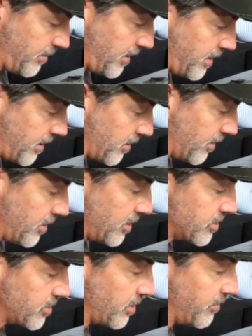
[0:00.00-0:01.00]
them in here
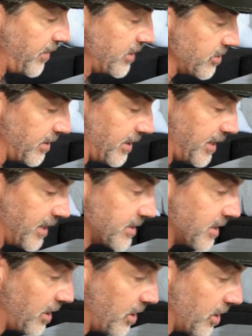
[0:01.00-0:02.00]
so that eventually
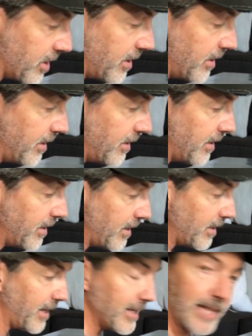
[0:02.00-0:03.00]
it's gonna look
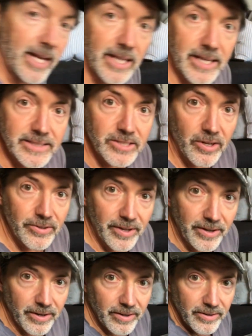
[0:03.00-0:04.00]
like that, like it's all
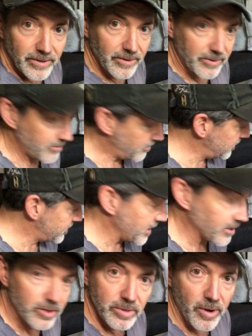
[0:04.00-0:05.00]
done, once
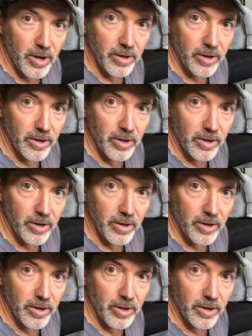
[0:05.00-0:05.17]
I glue them